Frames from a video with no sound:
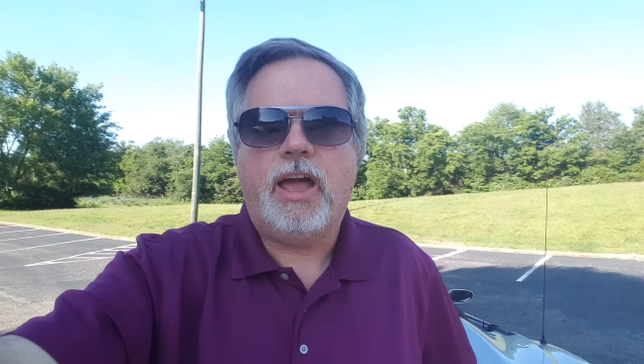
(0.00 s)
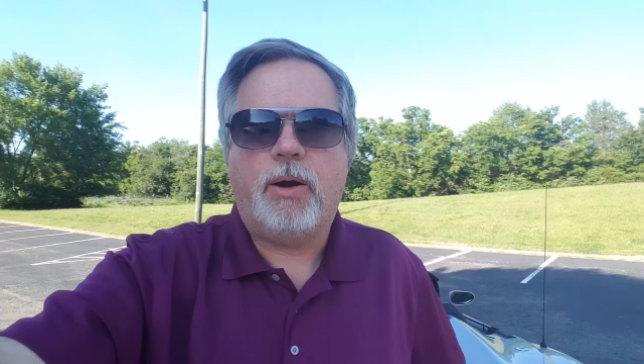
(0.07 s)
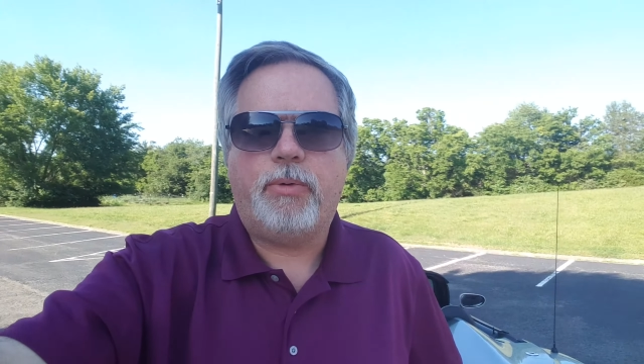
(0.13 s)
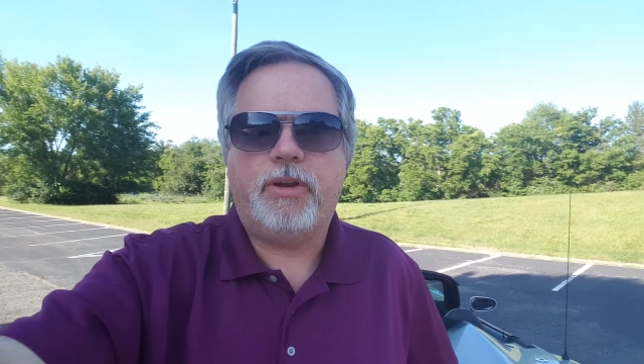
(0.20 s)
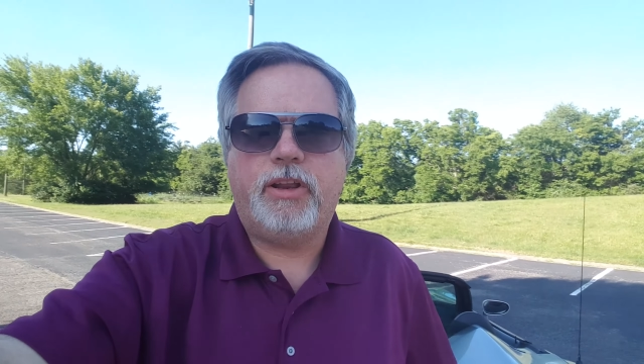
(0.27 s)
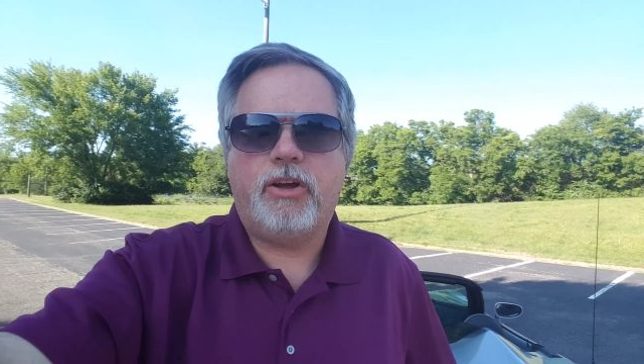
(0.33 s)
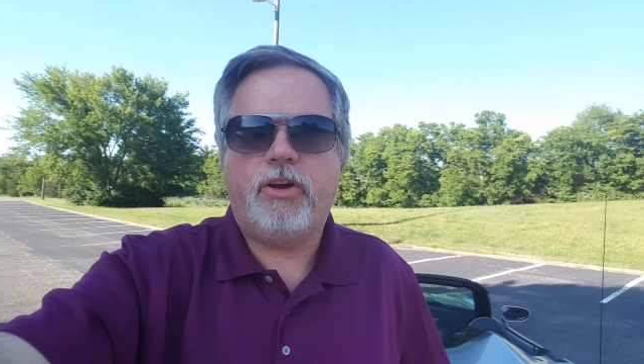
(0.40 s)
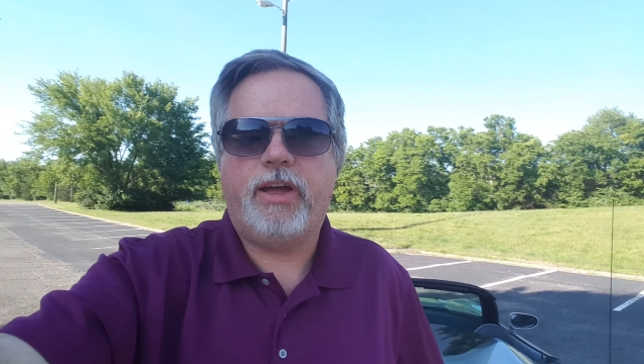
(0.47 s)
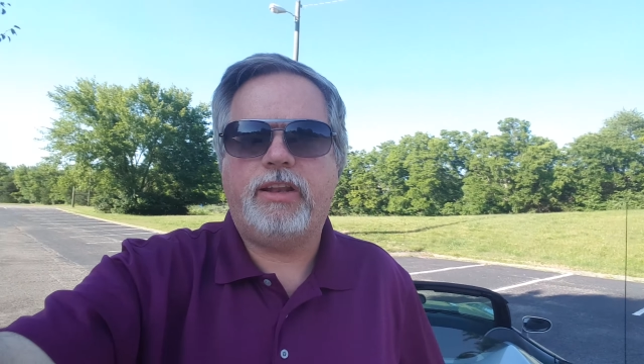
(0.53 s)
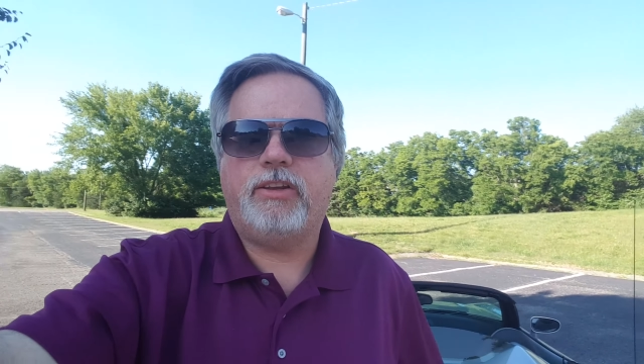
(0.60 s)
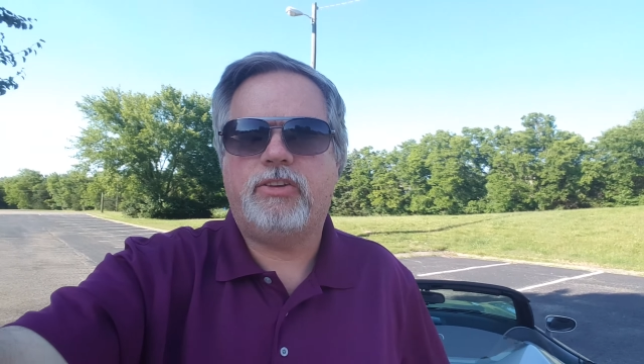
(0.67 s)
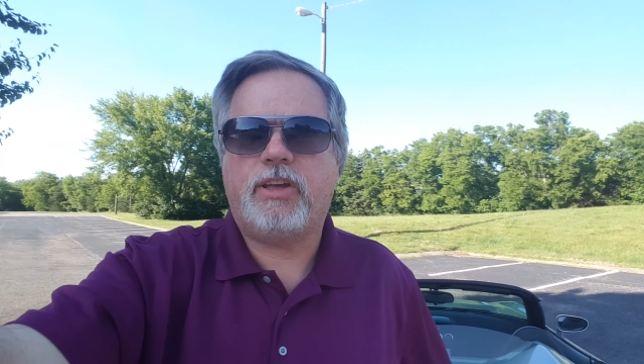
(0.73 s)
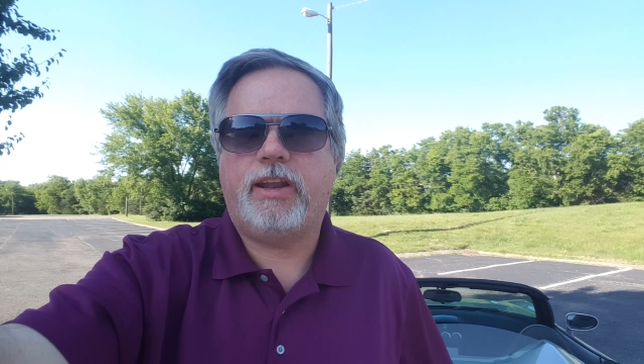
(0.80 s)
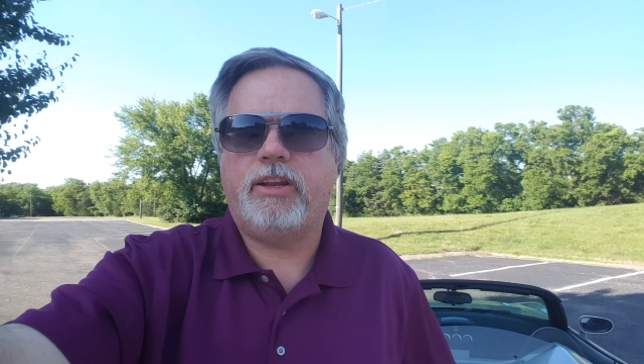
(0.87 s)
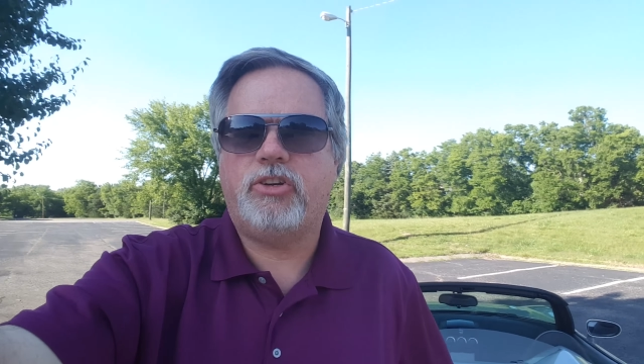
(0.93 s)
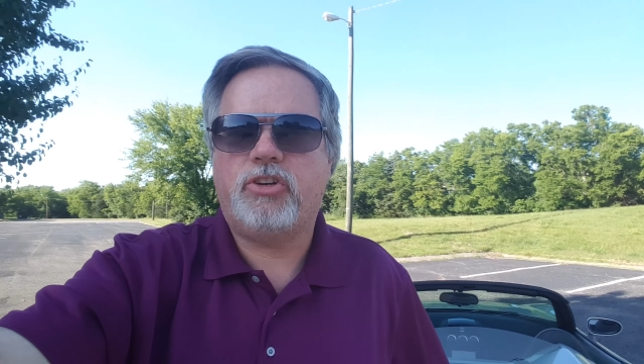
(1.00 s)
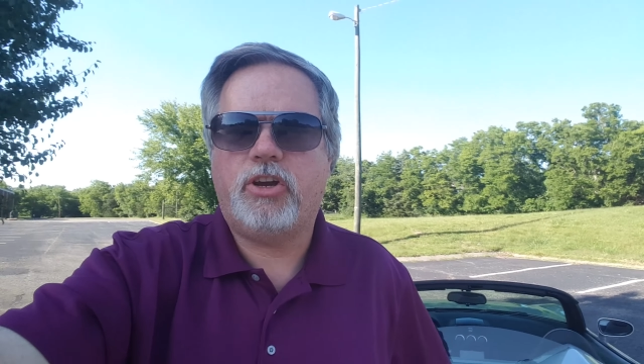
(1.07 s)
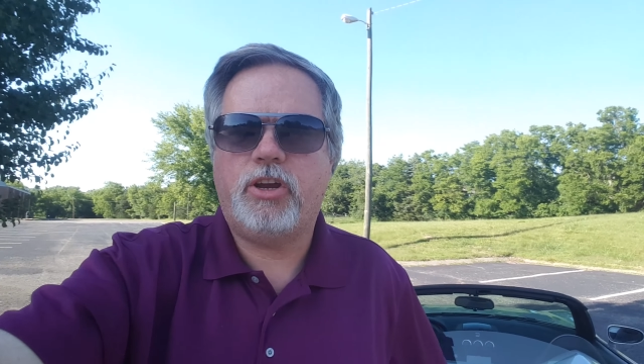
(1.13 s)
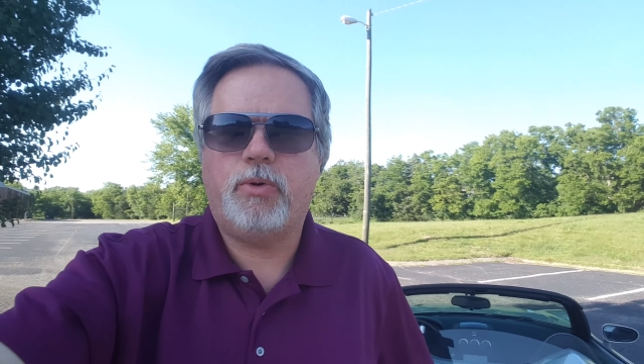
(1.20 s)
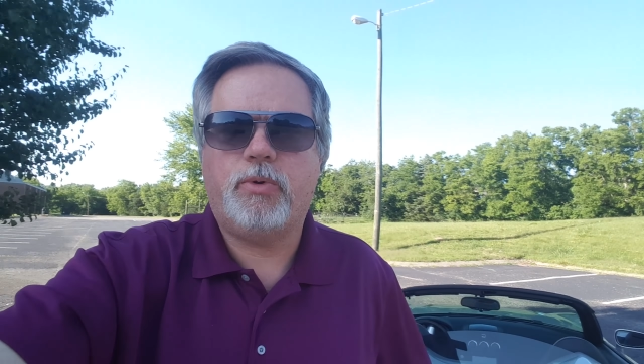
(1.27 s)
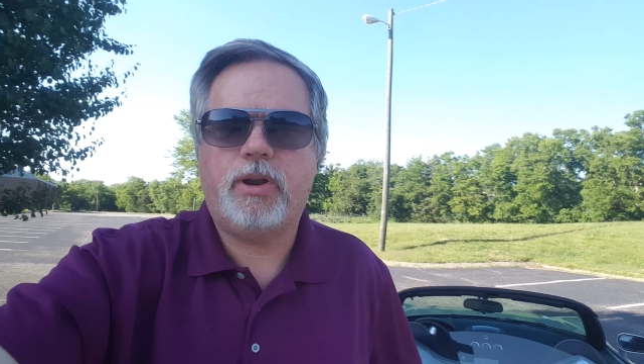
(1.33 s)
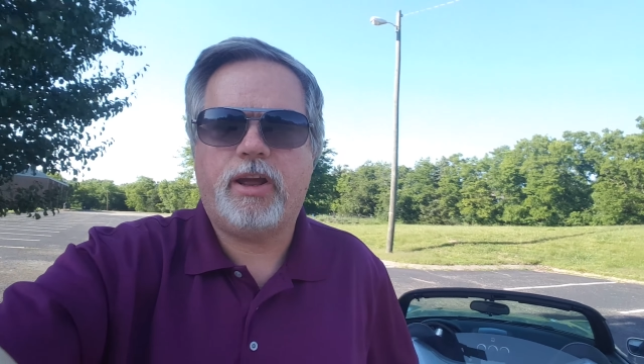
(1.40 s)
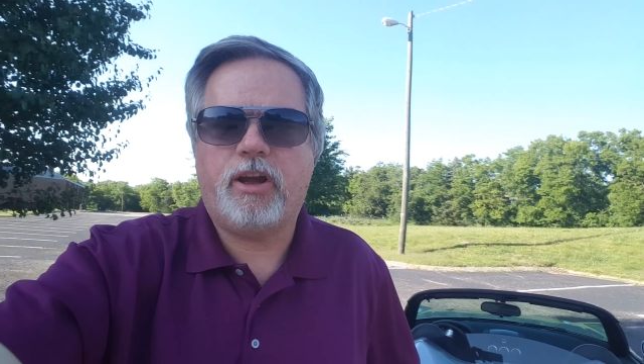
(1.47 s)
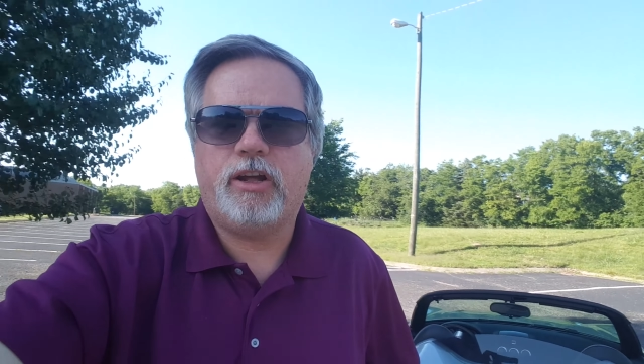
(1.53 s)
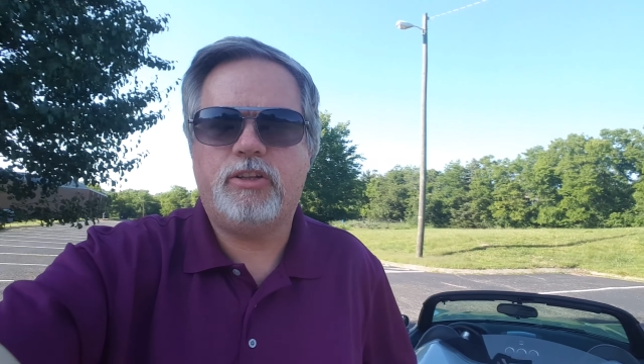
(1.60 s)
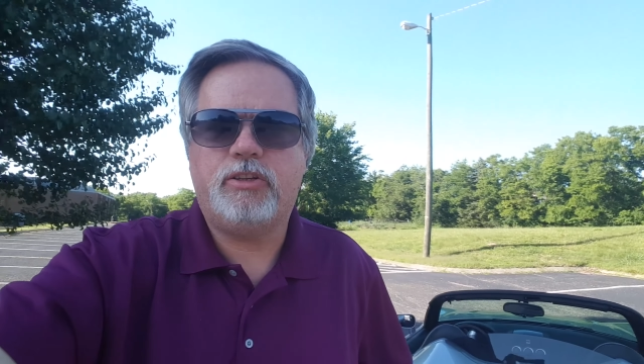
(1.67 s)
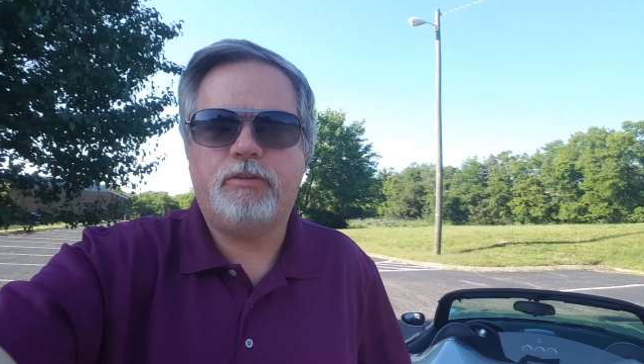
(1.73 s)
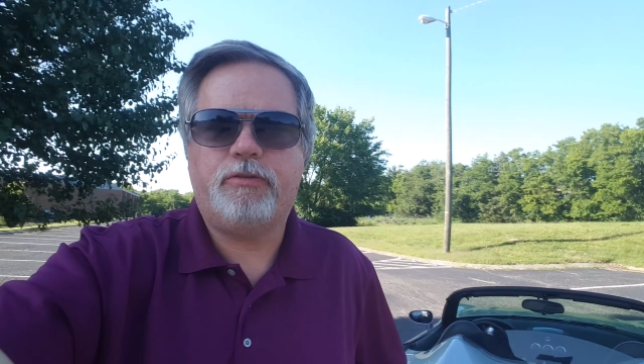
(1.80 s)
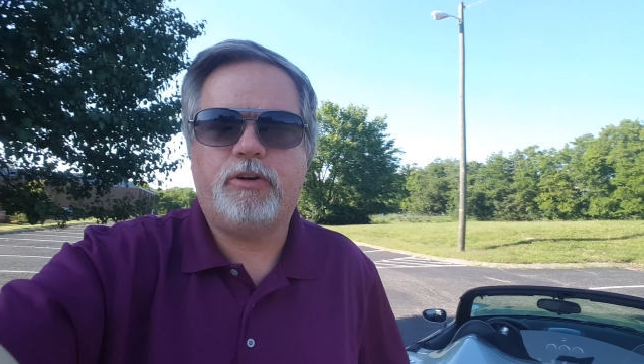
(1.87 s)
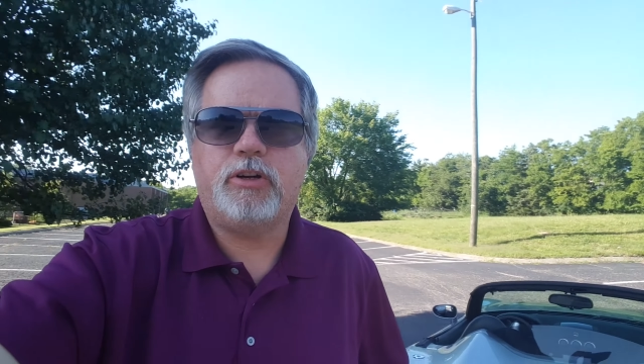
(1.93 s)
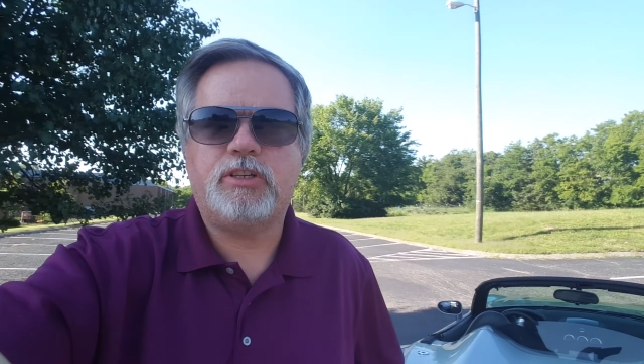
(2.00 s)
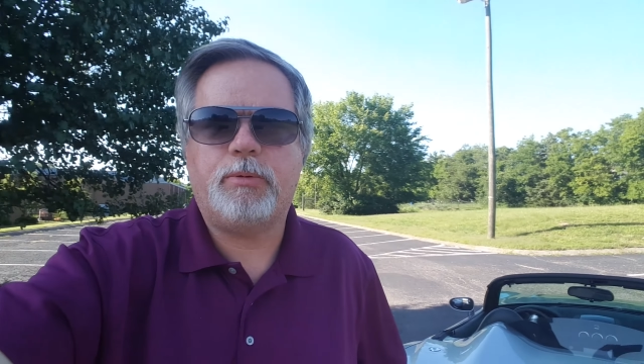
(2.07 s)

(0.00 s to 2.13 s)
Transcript: I want to go ahead and just kind of show you what I got so far,